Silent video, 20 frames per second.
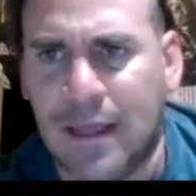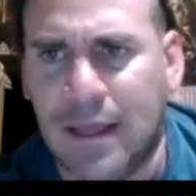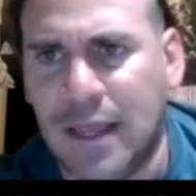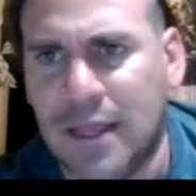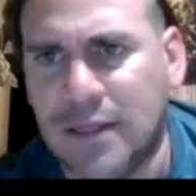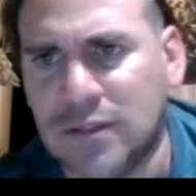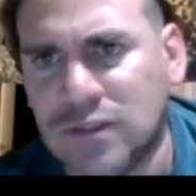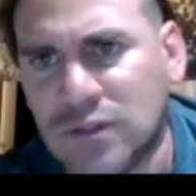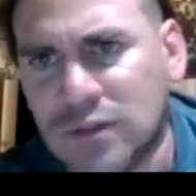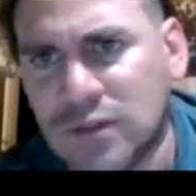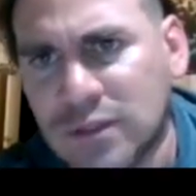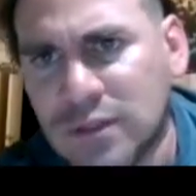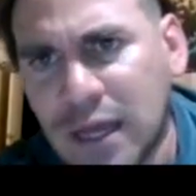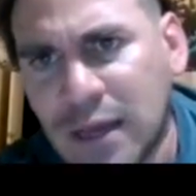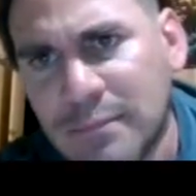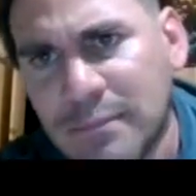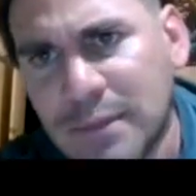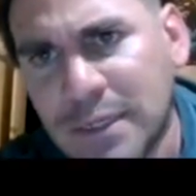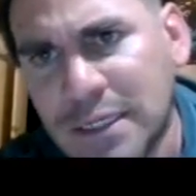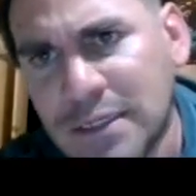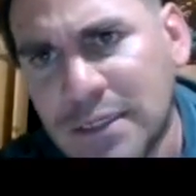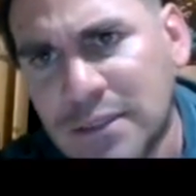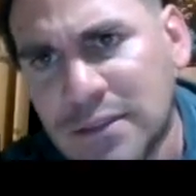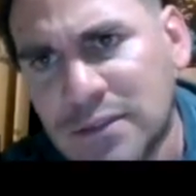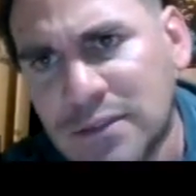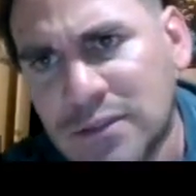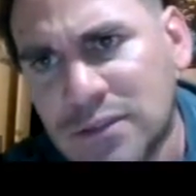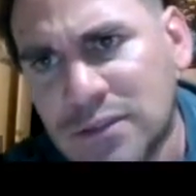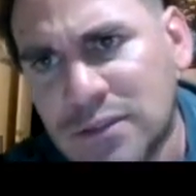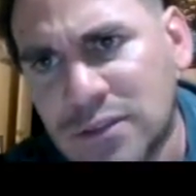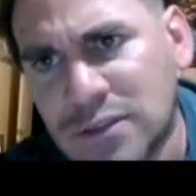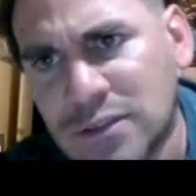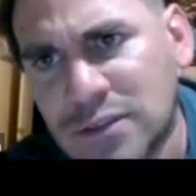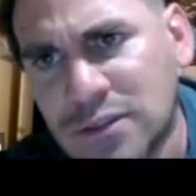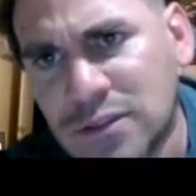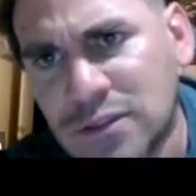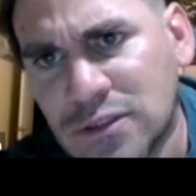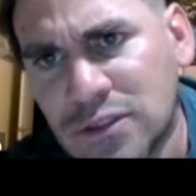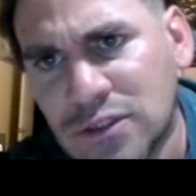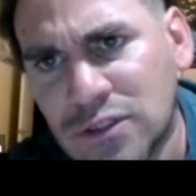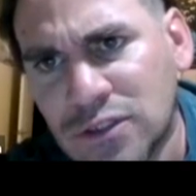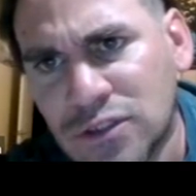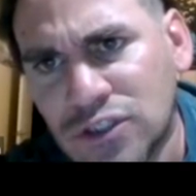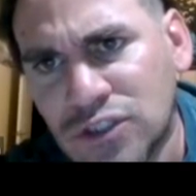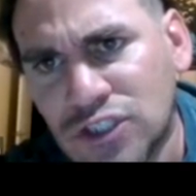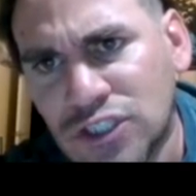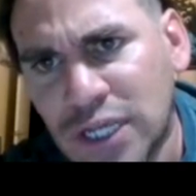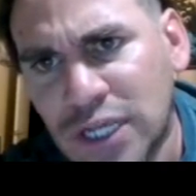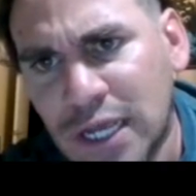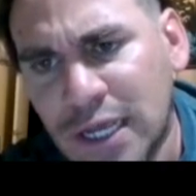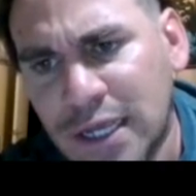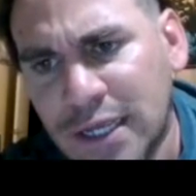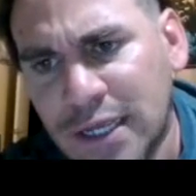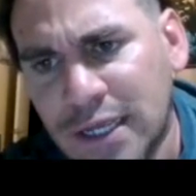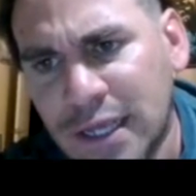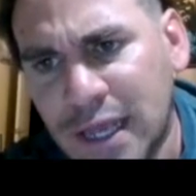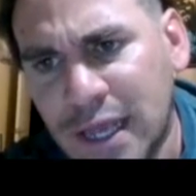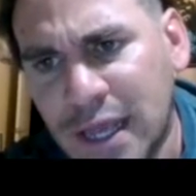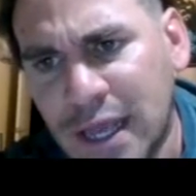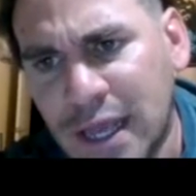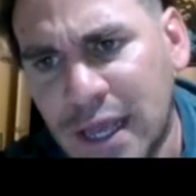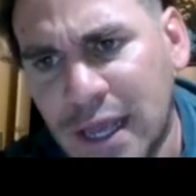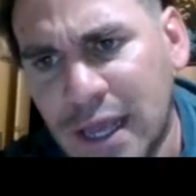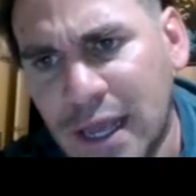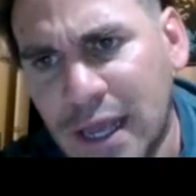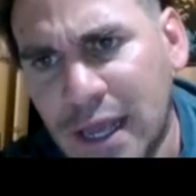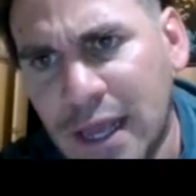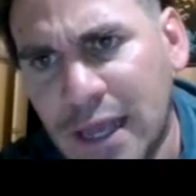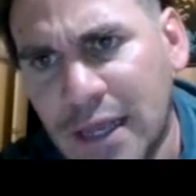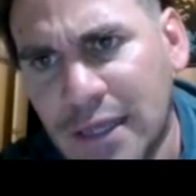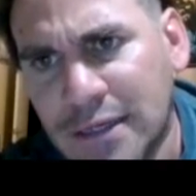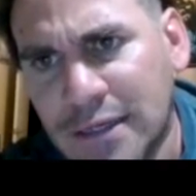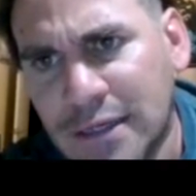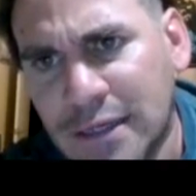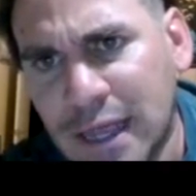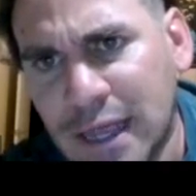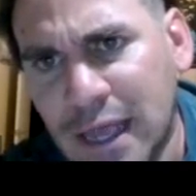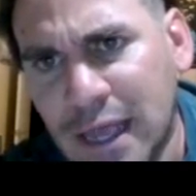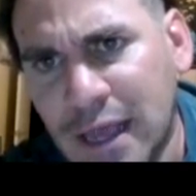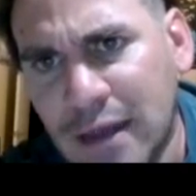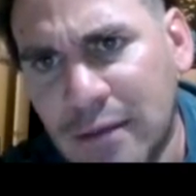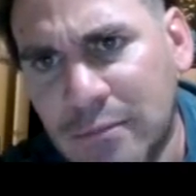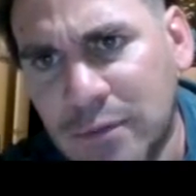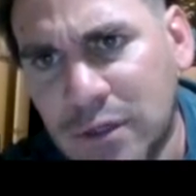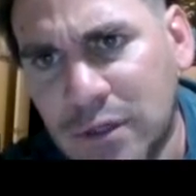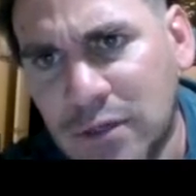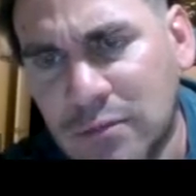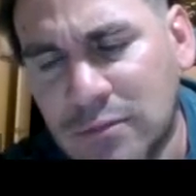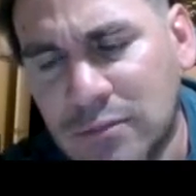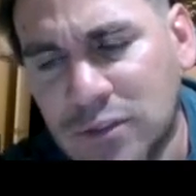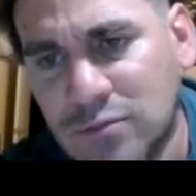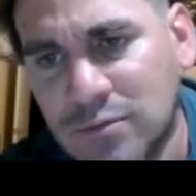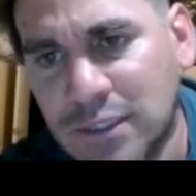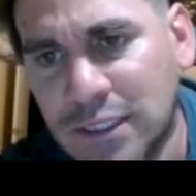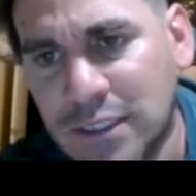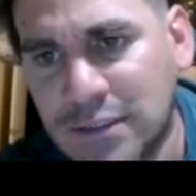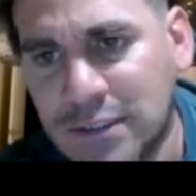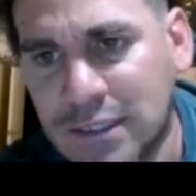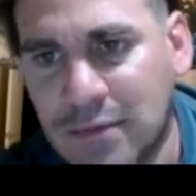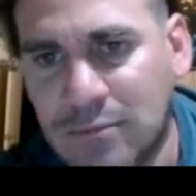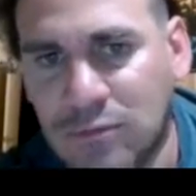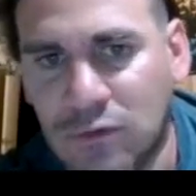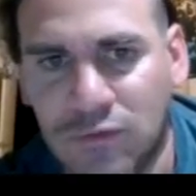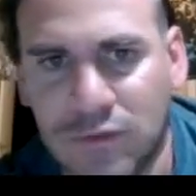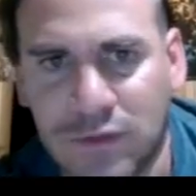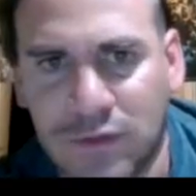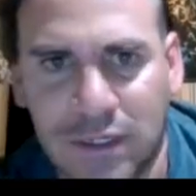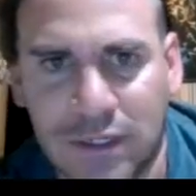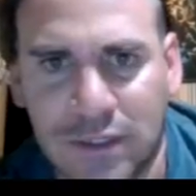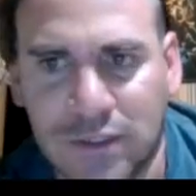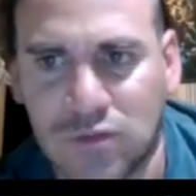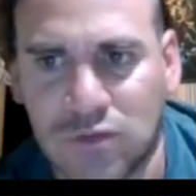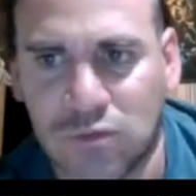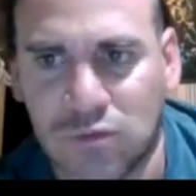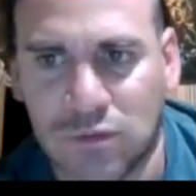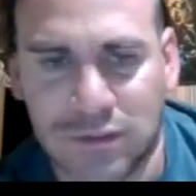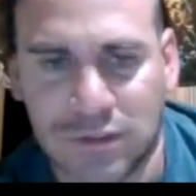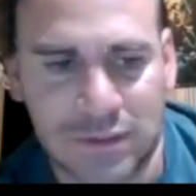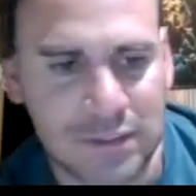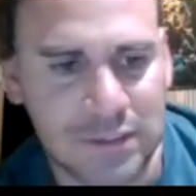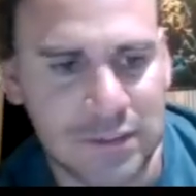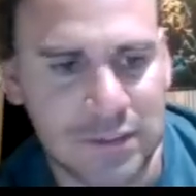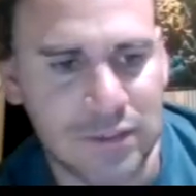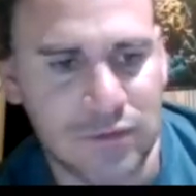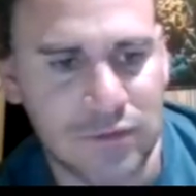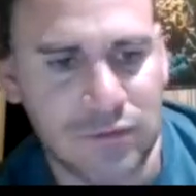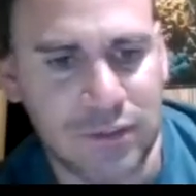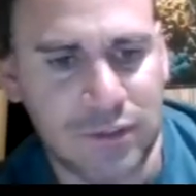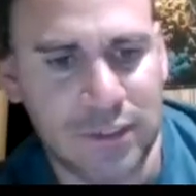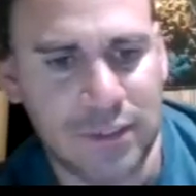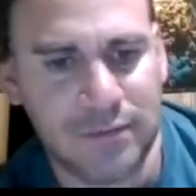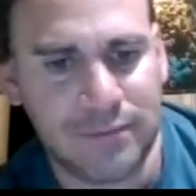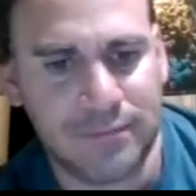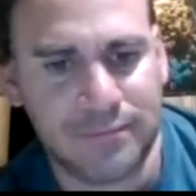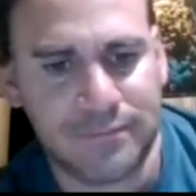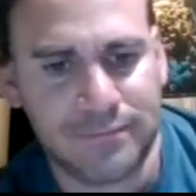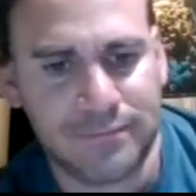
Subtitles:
And so that means JNM, I'm assuming that's M over there, is 163.